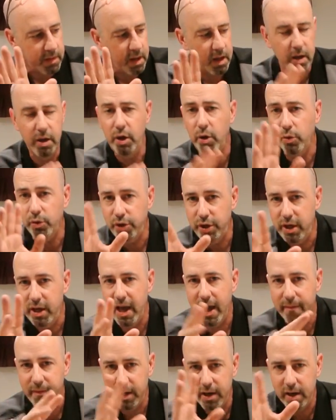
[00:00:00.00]
You'll see
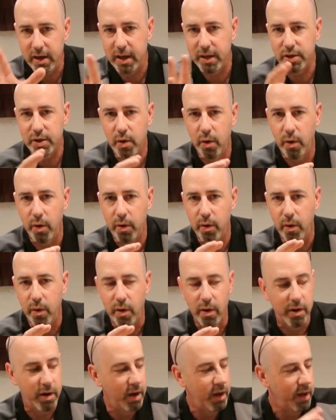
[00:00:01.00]
everything that's going
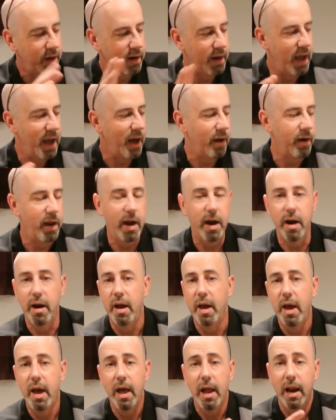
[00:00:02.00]
on down there.
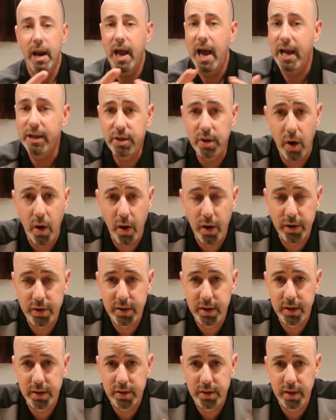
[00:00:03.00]
Lots of
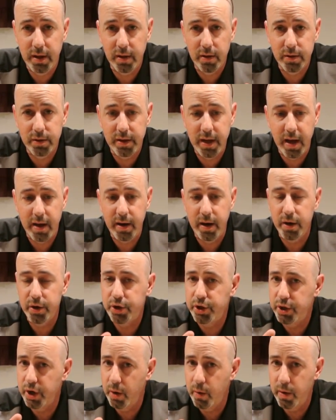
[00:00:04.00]
artisan distillers down there
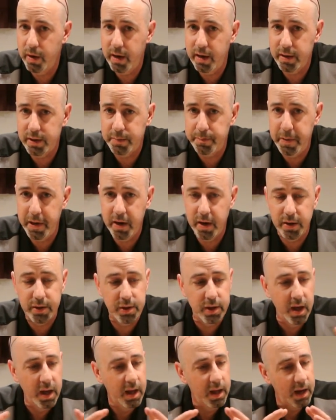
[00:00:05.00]
showing their
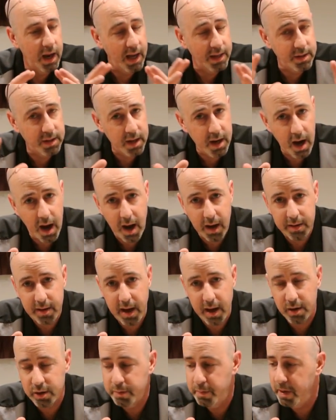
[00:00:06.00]
spirits. Lots of
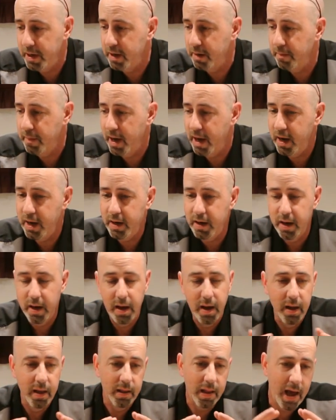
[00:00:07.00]
cocktails being made.
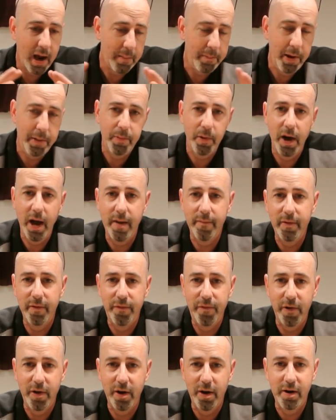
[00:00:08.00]
A lot of people having
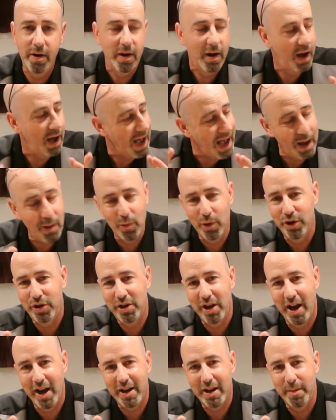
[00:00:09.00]
fun. I wish
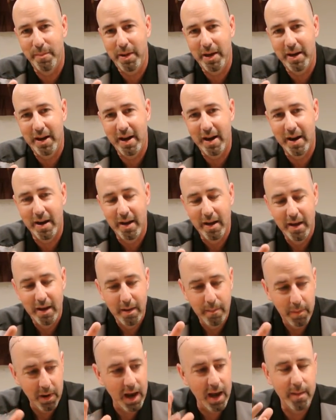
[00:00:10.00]
I could be there,
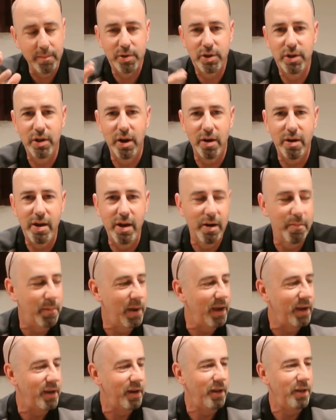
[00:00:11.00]
but I'm stuck here
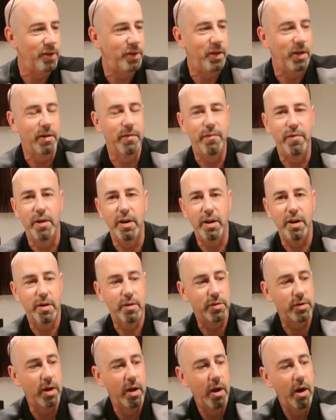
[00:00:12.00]
making these here
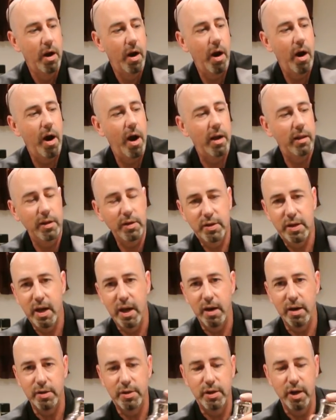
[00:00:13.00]
videos. Alright, let's
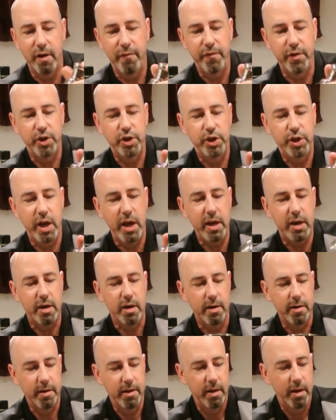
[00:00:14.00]
get ourselves a shaker.